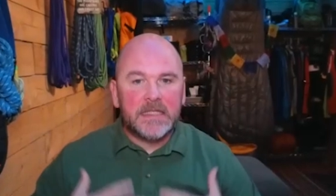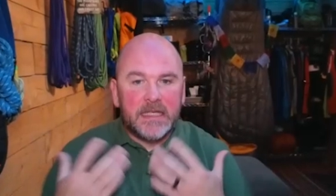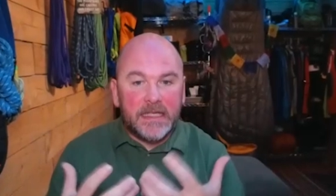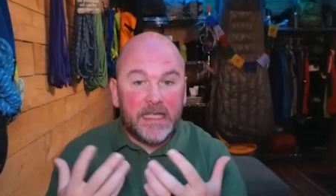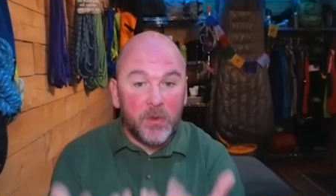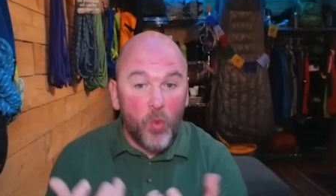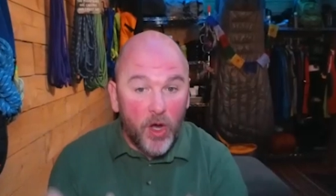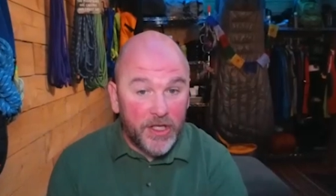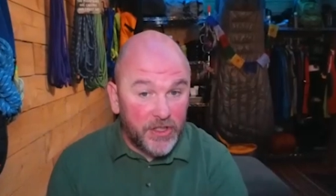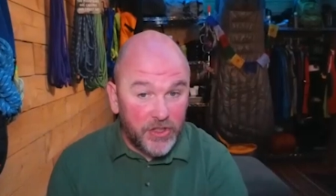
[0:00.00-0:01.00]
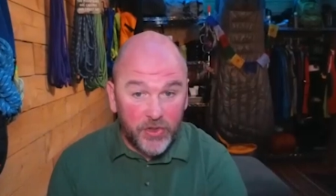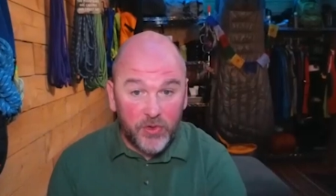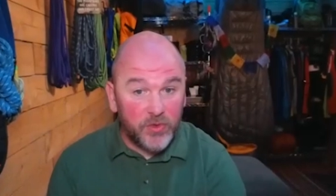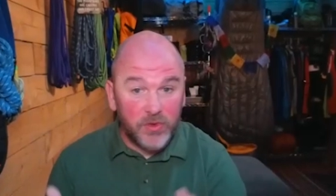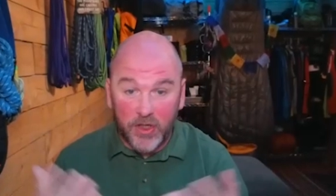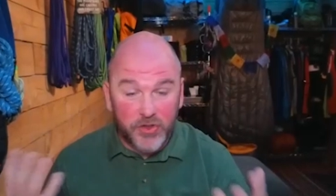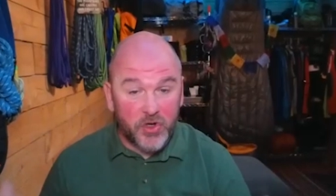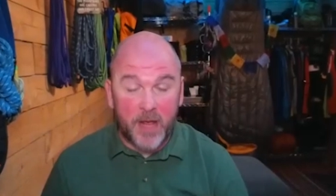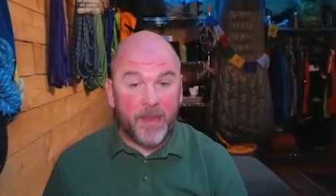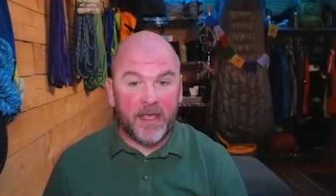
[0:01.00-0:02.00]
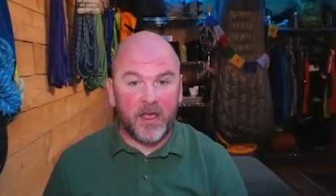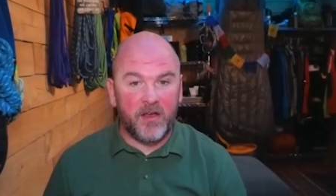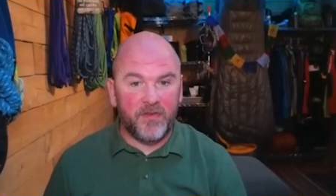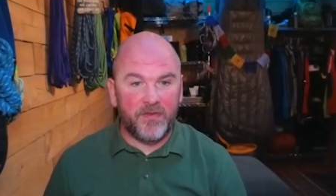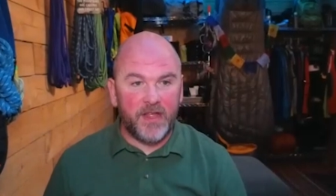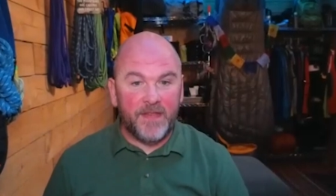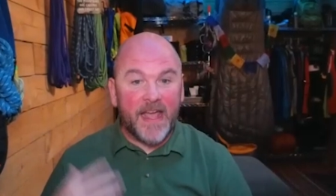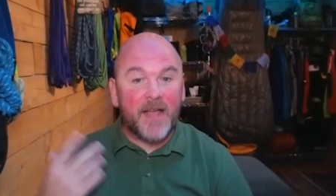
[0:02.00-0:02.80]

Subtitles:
get what you are dreaming of. And that